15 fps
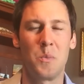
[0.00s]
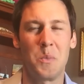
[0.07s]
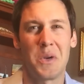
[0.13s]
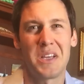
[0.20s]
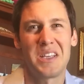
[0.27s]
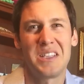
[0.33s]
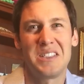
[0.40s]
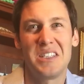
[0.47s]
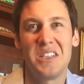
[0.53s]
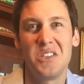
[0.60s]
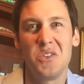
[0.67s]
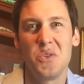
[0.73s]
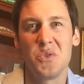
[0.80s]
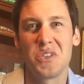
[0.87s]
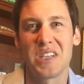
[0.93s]
but I
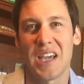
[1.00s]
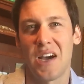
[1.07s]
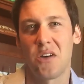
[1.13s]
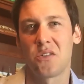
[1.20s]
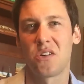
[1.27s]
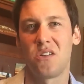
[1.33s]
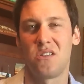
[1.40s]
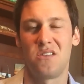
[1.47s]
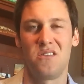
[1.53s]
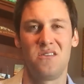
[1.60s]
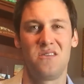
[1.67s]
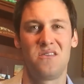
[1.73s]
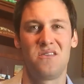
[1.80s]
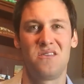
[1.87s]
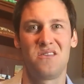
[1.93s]
continued using
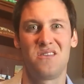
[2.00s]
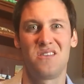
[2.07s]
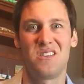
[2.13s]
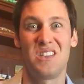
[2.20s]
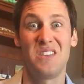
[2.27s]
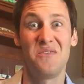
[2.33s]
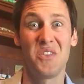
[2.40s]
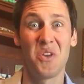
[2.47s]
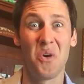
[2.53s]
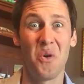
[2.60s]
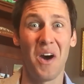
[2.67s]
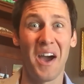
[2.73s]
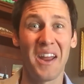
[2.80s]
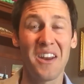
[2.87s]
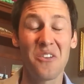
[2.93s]
alcohol, even
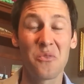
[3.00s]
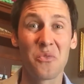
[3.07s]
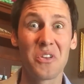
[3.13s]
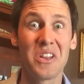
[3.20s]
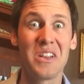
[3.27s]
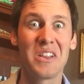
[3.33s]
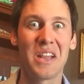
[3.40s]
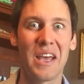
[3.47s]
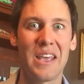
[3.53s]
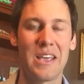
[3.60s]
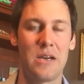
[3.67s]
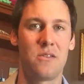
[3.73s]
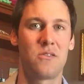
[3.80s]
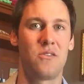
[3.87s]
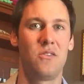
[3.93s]
though I didn't really
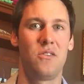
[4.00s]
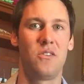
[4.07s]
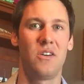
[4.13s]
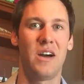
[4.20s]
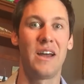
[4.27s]
like alcohol.